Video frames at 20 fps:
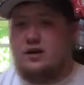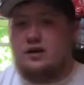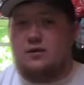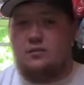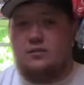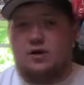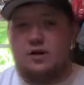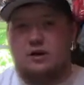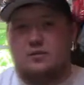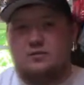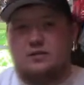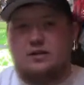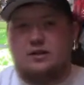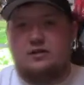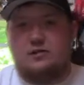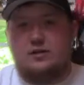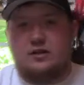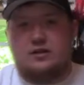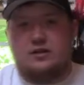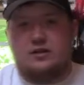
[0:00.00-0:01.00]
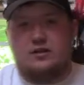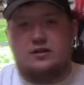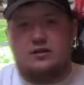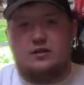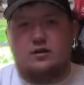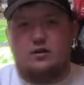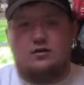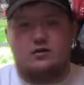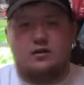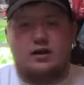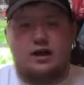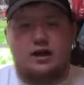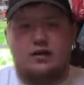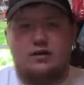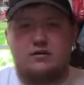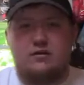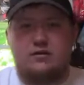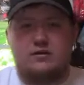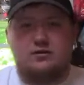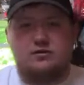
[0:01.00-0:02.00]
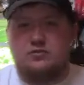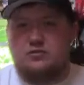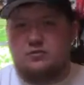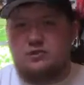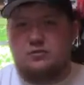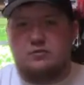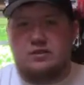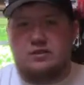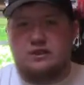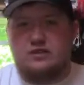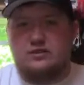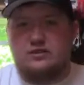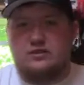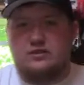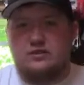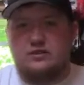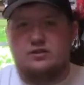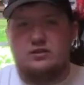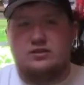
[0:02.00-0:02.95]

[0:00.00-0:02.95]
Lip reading: and I'm not upset about it at all. I always use one pieces,